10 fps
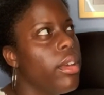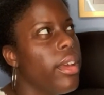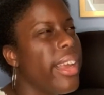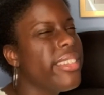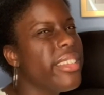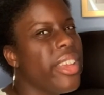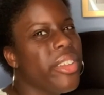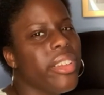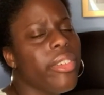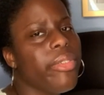I'd say
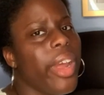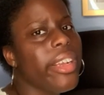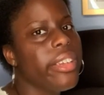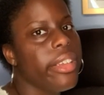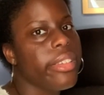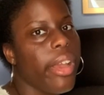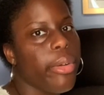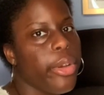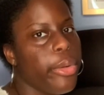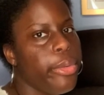find a discount
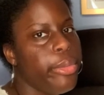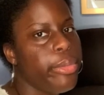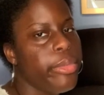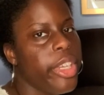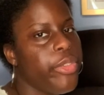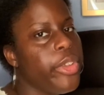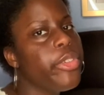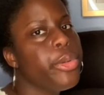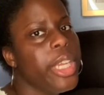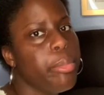code. If you
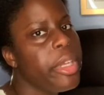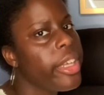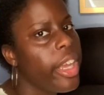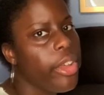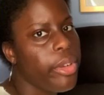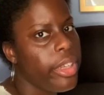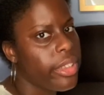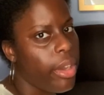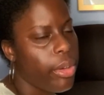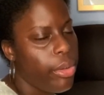need me to get you a
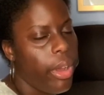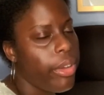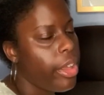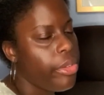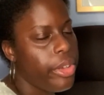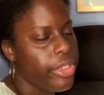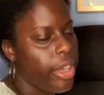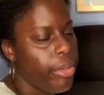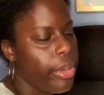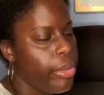discount code, I'll get you a
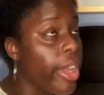discount code.